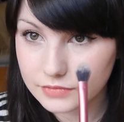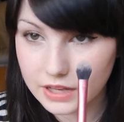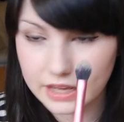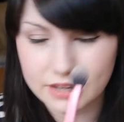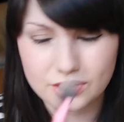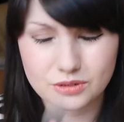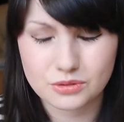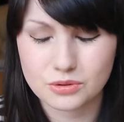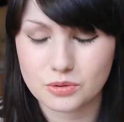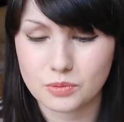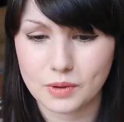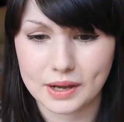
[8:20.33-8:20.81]

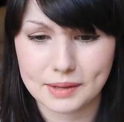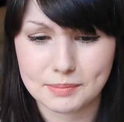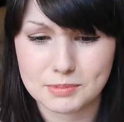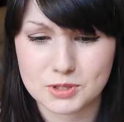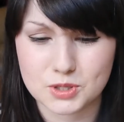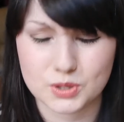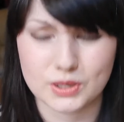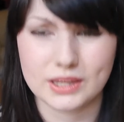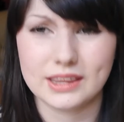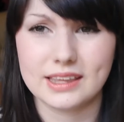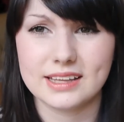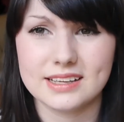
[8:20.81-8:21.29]
I don't know why I'm
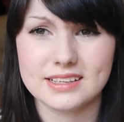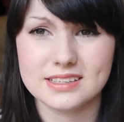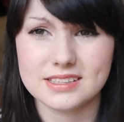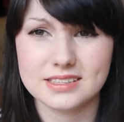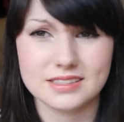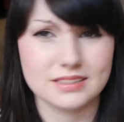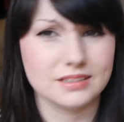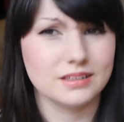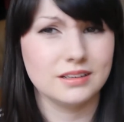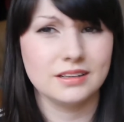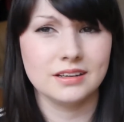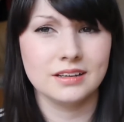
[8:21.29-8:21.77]
doing
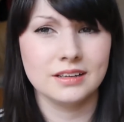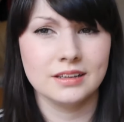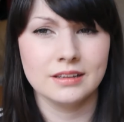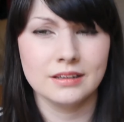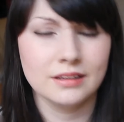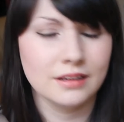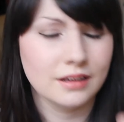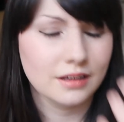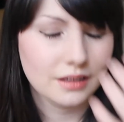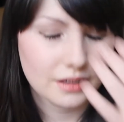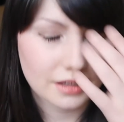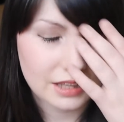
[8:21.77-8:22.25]
this.
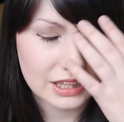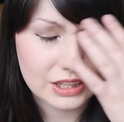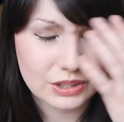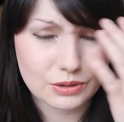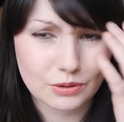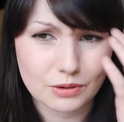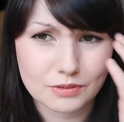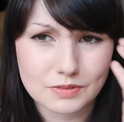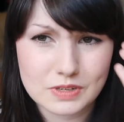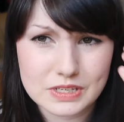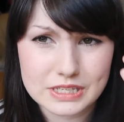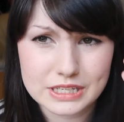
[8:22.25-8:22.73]

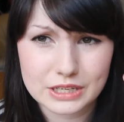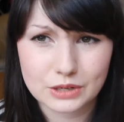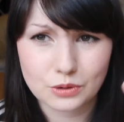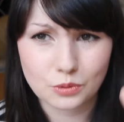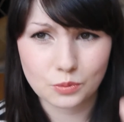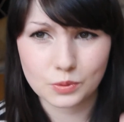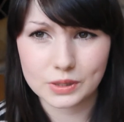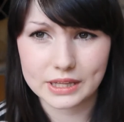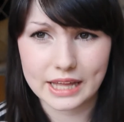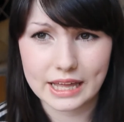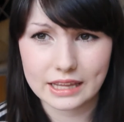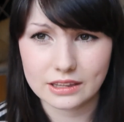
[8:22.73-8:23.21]
You obviously
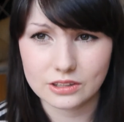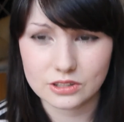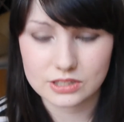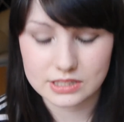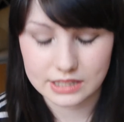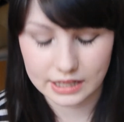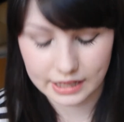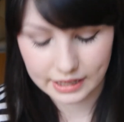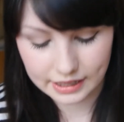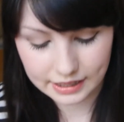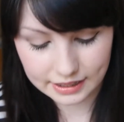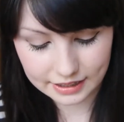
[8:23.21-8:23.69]
know what that
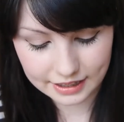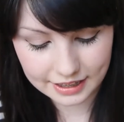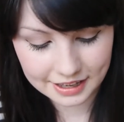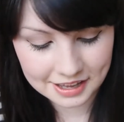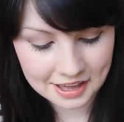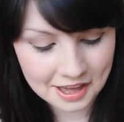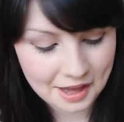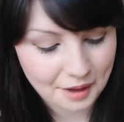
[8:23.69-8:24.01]
looks like.